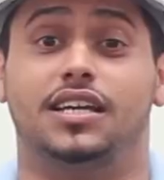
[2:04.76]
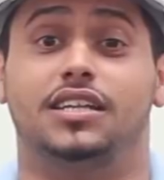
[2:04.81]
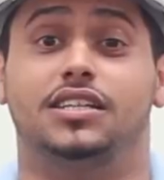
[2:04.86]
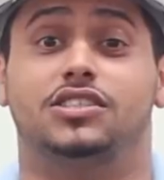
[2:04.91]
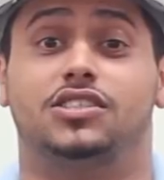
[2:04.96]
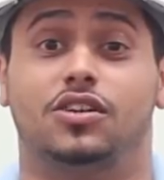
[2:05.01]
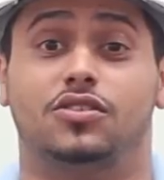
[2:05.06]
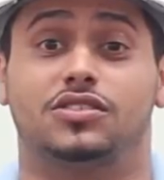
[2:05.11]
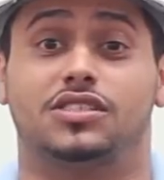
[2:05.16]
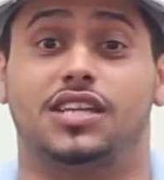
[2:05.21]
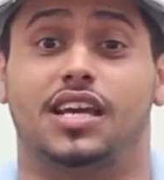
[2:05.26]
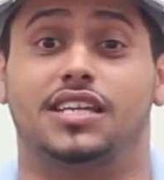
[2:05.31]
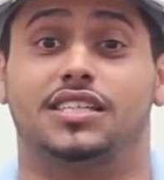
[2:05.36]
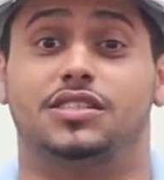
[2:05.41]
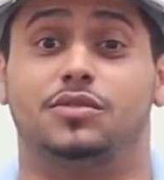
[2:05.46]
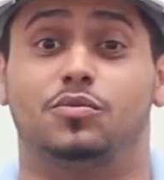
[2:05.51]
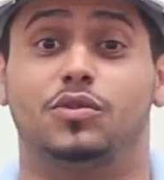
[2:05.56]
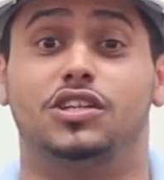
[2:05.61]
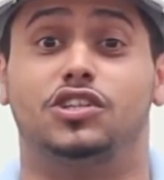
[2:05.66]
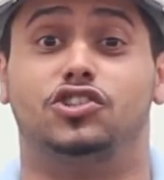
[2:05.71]
in
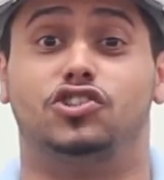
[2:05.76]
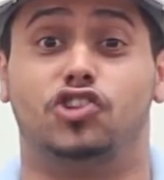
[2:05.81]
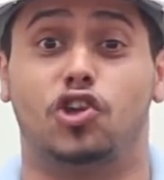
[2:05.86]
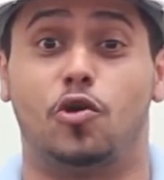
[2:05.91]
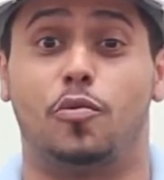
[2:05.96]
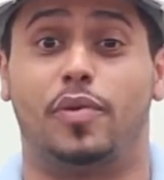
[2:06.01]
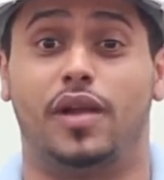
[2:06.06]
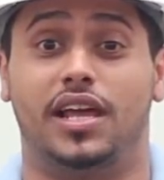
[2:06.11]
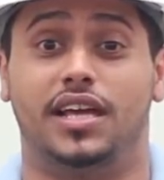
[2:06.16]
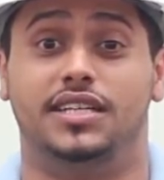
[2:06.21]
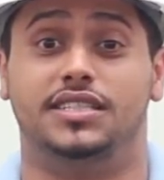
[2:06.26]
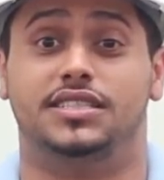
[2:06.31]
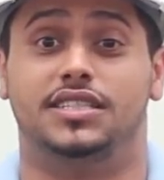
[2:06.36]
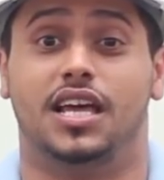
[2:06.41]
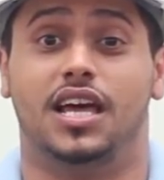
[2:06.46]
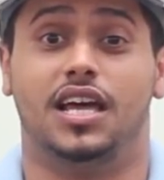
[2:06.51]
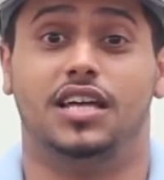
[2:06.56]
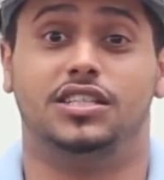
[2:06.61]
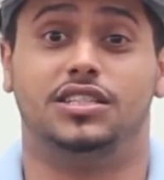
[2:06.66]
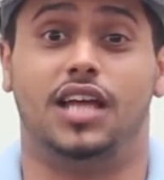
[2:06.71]
association with Do Plays,
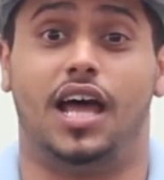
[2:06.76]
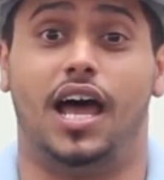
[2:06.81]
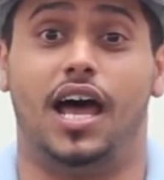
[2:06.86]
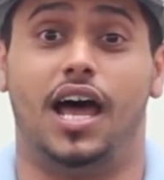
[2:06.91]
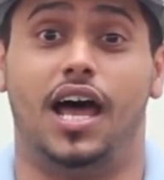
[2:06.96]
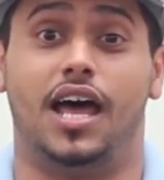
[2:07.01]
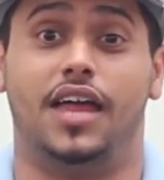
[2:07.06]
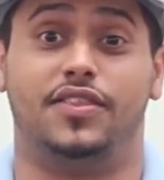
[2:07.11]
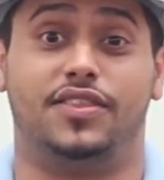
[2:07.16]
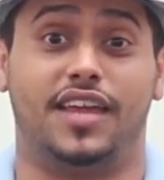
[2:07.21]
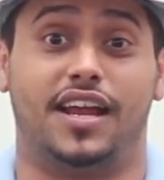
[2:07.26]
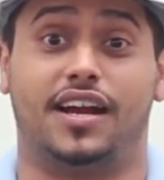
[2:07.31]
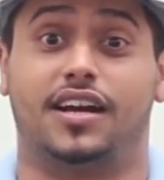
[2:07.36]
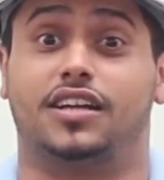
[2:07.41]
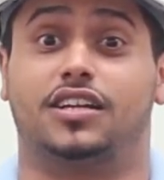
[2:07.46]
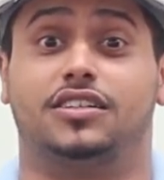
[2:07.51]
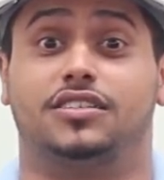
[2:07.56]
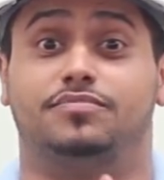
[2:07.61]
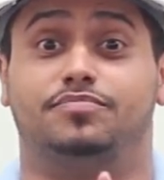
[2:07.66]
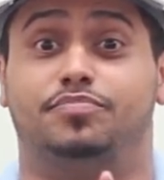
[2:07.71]
uh,
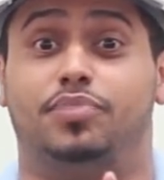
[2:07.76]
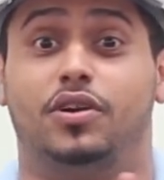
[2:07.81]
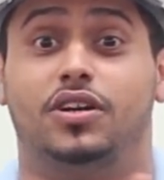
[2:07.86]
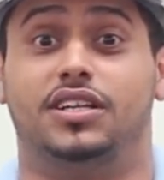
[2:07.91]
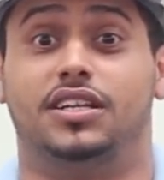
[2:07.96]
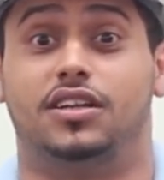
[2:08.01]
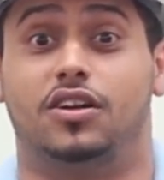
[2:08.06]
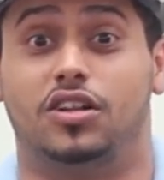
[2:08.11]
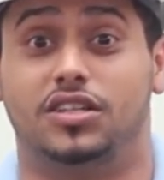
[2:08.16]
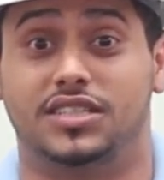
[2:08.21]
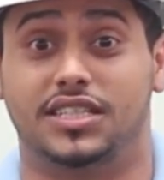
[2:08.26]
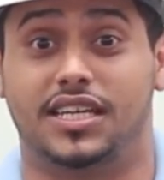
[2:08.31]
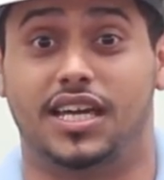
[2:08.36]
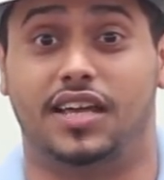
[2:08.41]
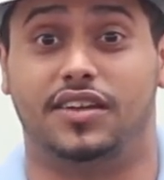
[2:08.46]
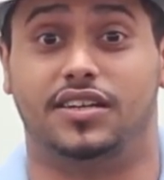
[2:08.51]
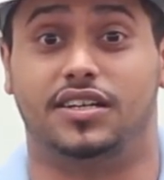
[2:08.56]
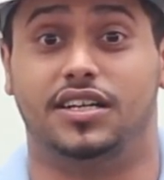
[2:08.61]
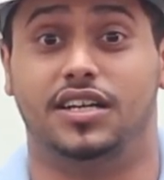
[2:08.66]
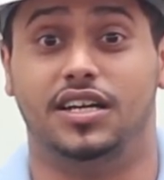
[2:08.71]
they're putting it all
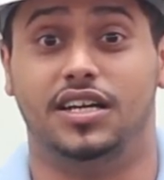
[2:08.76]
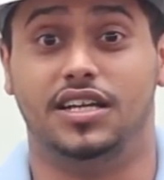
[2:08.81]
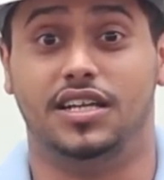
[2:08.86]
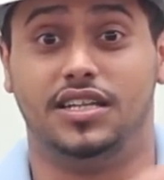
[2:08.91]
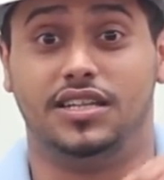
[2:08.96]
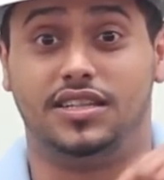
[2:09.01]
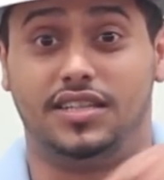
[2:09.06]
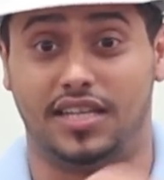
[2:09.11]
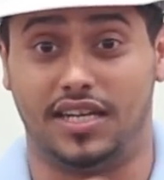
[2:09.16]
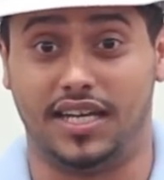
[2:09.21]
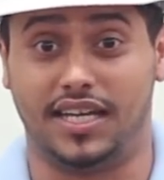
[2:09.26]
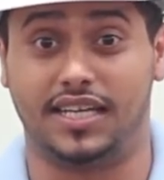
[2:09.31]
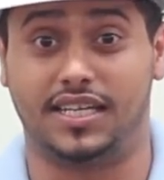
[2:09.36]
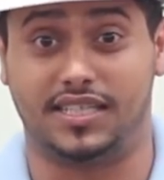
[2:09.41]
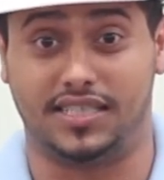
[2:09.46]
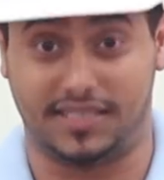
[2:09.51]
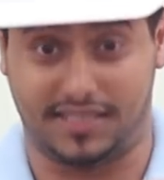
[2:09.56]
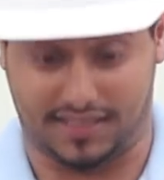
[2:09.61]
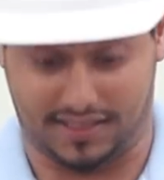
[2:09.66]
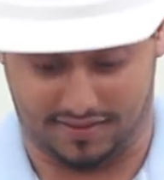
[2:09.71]
together. The
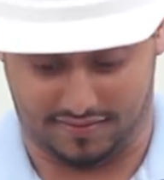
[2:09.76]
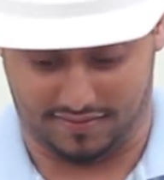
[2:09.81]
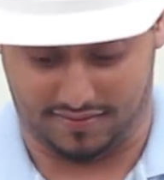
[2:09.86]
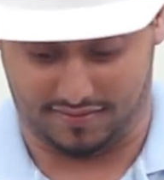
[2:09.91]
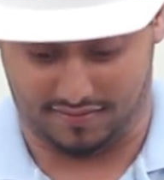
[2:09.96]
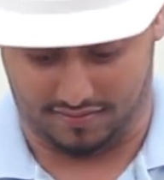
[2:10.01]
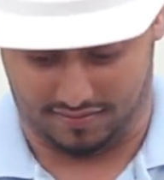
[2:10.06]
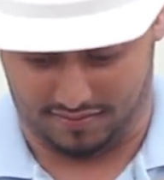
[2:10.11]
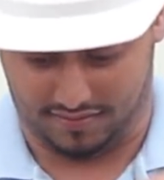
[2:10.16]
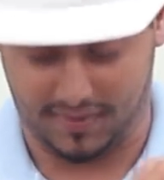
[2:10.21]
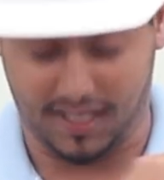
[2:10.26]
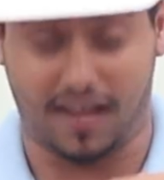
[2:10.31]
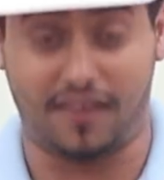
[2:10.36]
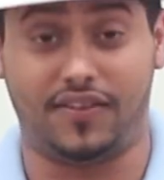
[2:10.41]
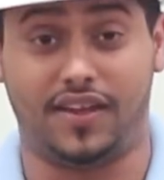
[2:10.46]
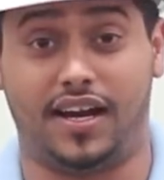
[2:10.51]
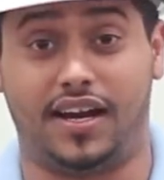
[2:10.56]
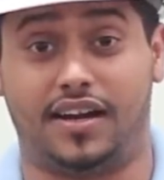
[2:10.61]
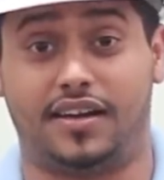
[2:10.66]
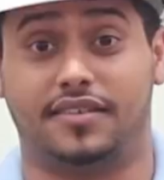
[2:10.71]
link is
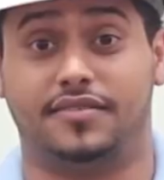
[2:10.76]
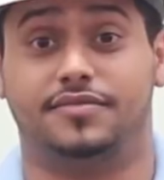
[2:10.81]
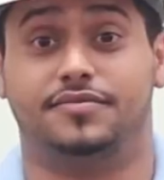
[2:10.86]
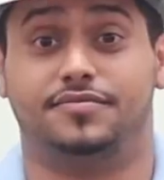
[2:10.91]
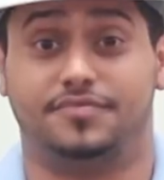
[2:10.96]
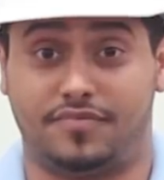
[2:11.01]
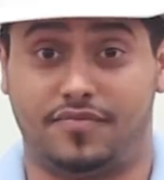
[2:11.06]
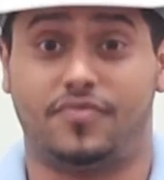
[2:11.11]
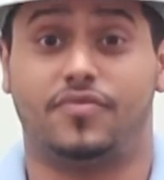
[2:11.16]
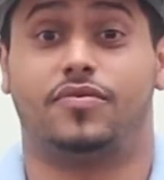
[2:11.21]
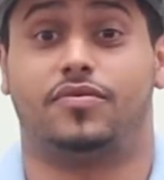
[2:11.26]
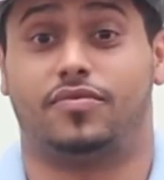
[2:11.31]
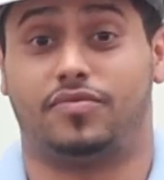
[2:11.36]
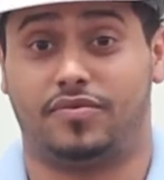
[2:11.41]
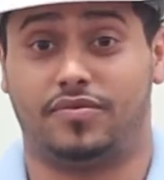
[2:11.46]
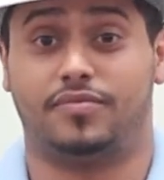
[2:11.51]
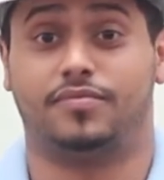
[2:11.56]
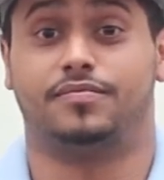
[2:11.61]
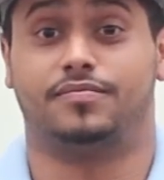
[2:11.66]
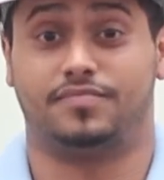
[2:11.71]
down there.
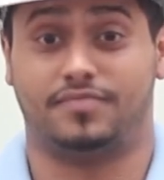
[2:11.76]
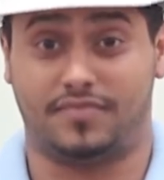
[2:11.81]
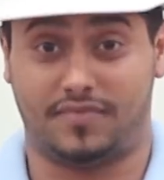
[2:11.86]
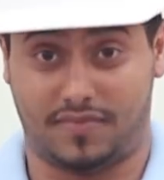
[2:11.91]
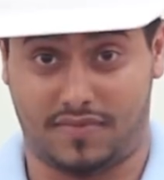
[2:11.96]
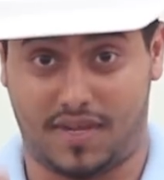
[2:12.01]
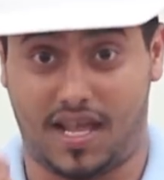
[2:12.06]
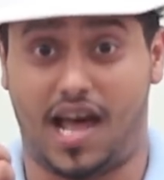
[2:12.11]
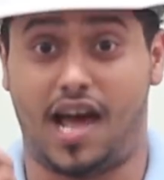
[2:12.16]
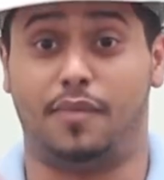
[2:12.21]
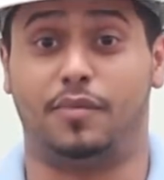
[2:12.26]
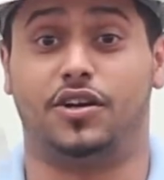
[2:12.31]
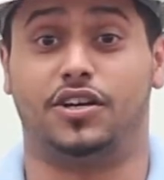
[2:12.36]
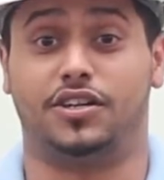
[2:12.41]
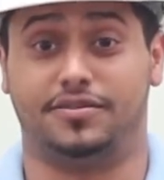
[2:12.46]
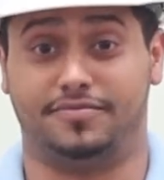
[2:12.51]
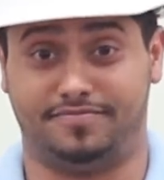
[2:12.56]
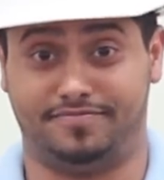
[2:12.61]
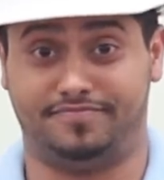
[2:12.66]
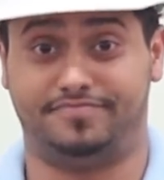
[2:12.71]

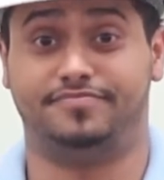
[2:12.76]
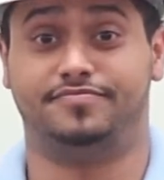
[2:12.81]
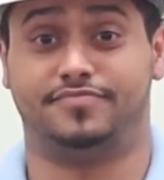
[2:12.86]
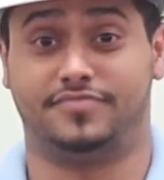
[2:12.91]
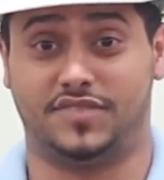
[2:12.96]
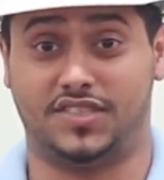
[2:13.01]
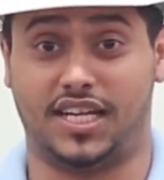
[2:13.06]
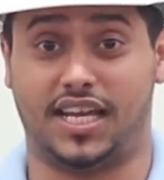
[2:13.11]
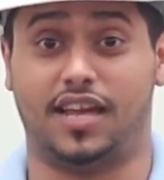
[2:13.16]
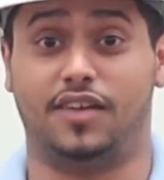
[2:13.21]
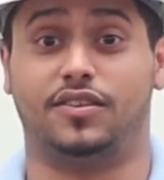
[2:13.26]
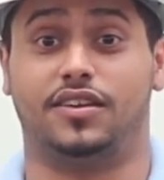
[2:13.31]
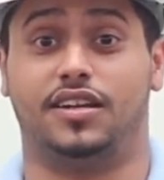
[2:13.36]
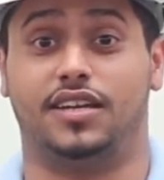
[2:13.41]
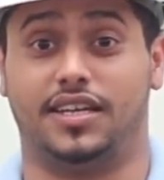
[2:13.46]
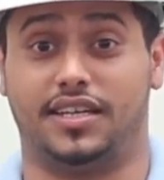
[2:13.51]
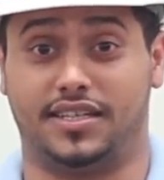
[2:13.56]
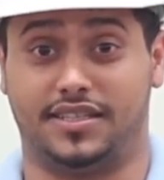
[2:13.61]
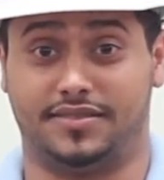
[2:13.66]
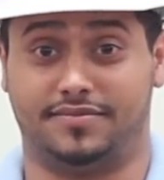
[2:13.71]
Hammer. Check out the
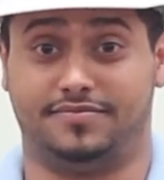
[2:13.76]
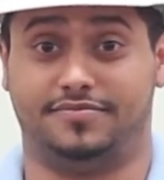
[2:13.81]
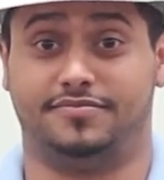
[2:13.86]
link.